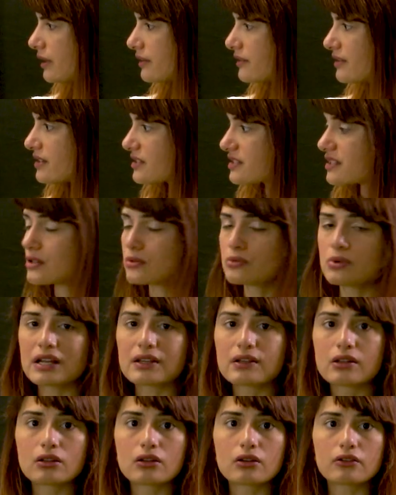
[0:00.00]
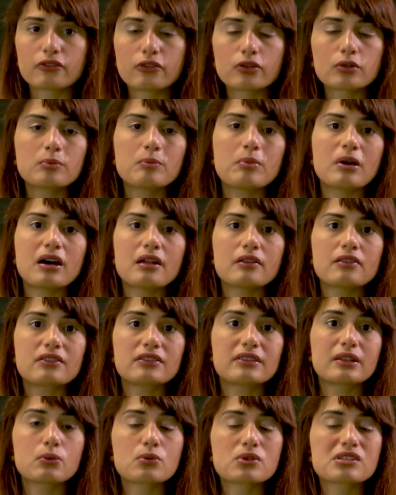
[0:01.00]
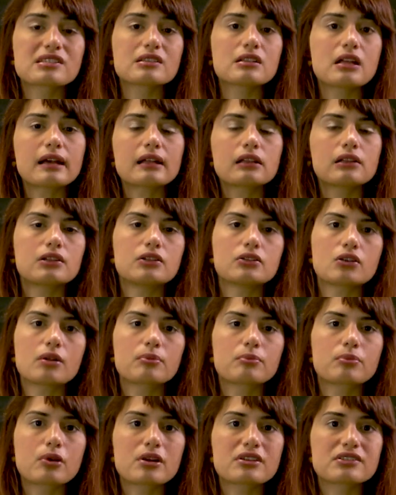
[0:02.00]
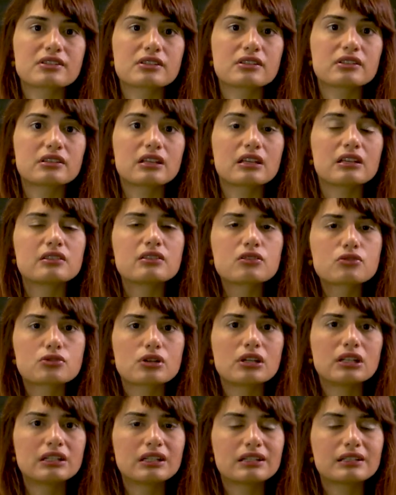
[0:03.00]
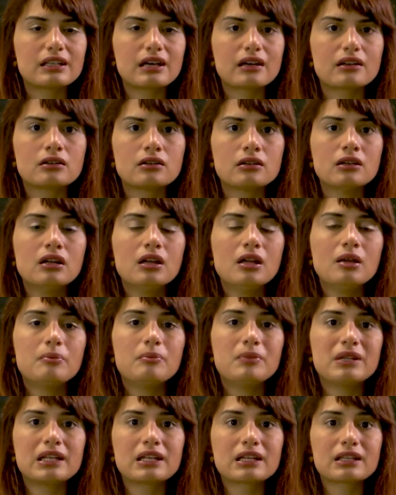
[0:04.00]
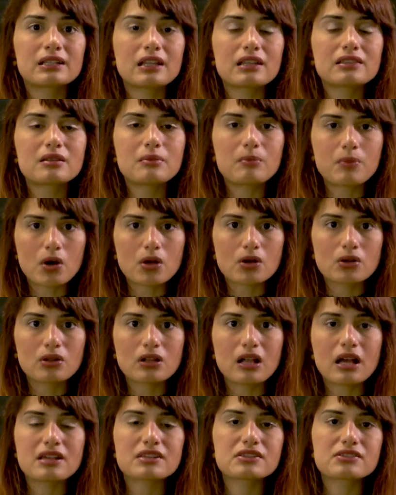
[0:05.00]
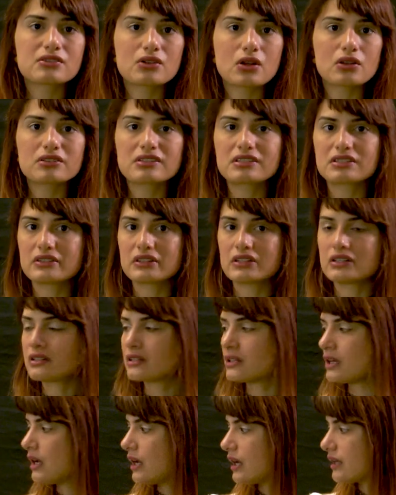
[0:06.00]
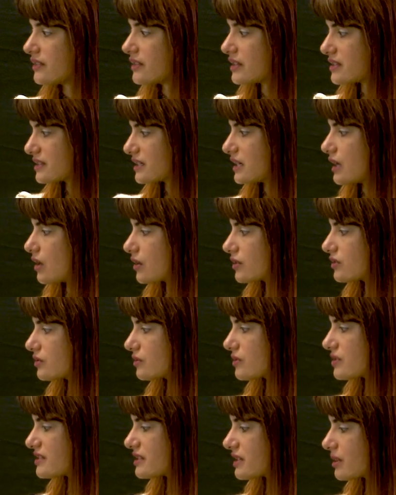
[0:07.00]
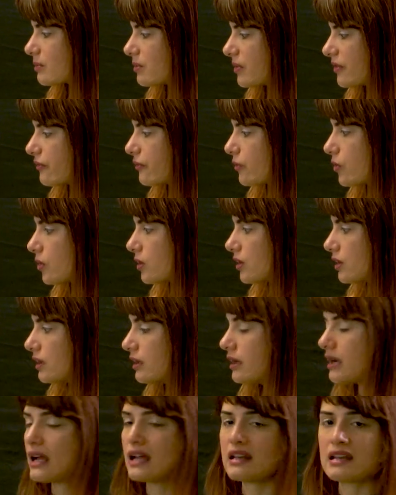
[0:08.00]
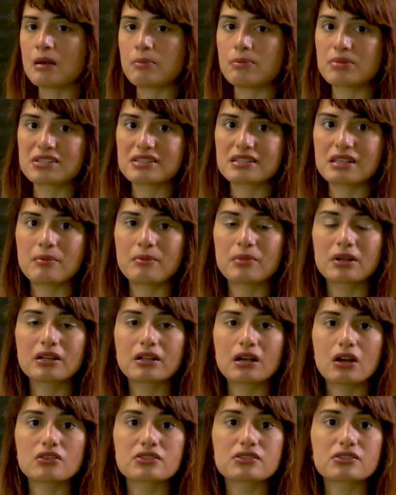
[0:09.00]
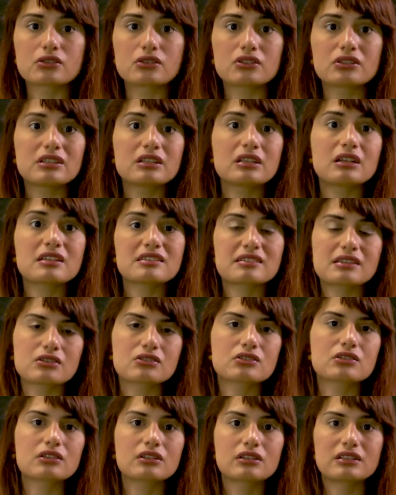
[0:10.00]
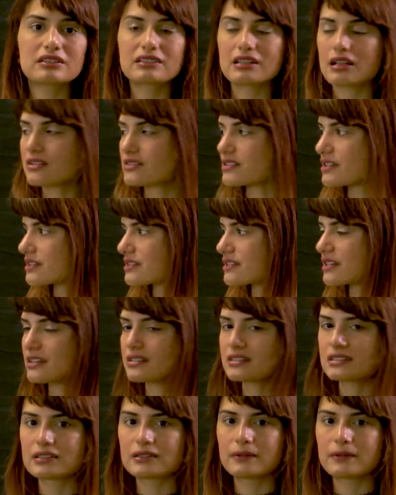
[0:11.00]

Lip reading: this irregular footpath that was likely not present in the training data, meaning that the model has not seen this characteristic before, and epistemic uncertainty essentially tells us this.